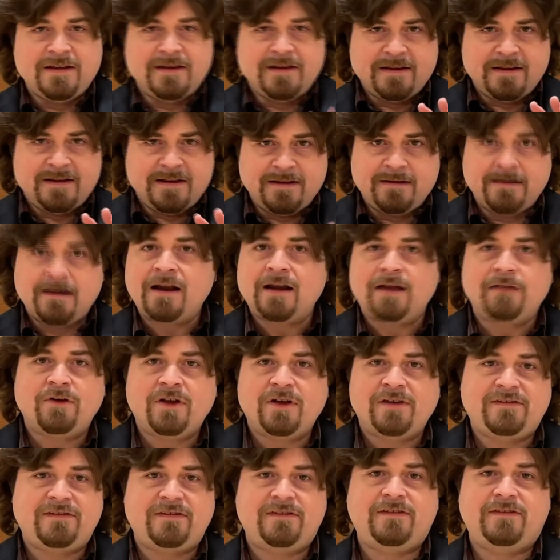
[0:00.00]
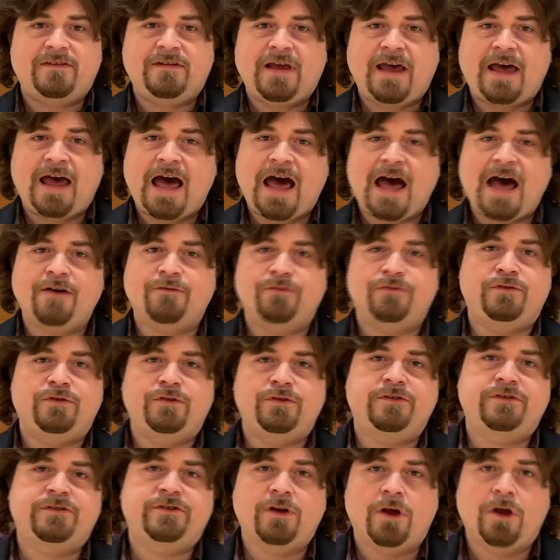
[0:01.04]
none of us have to
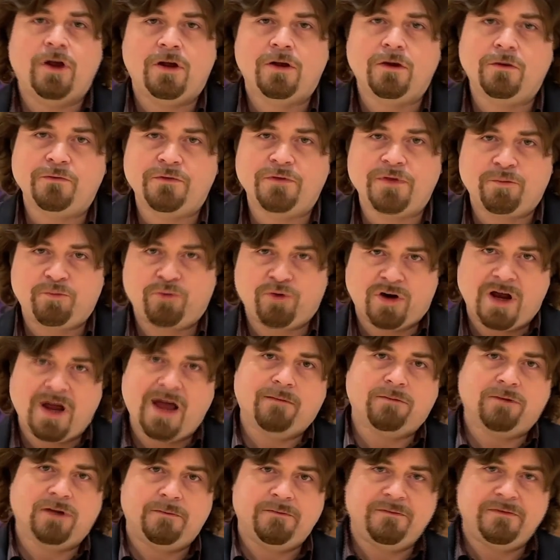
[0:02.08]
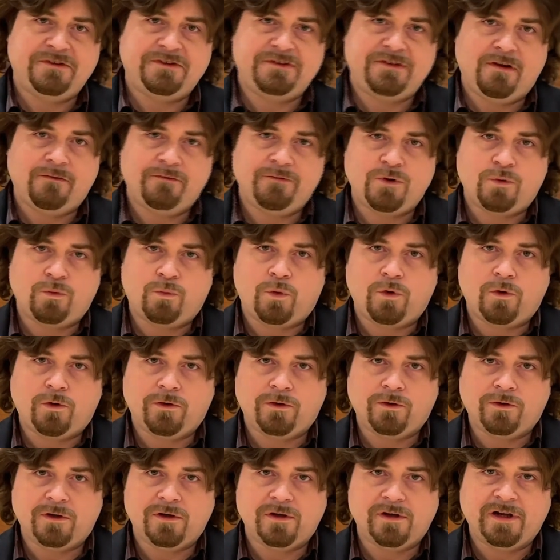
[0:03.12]
solve the problems of the
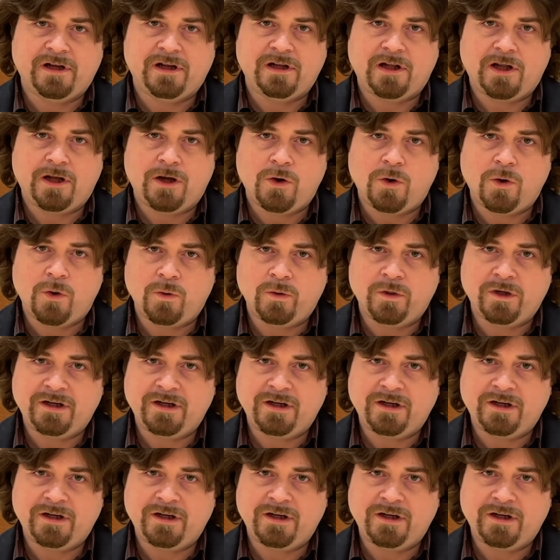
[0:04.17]
world alone.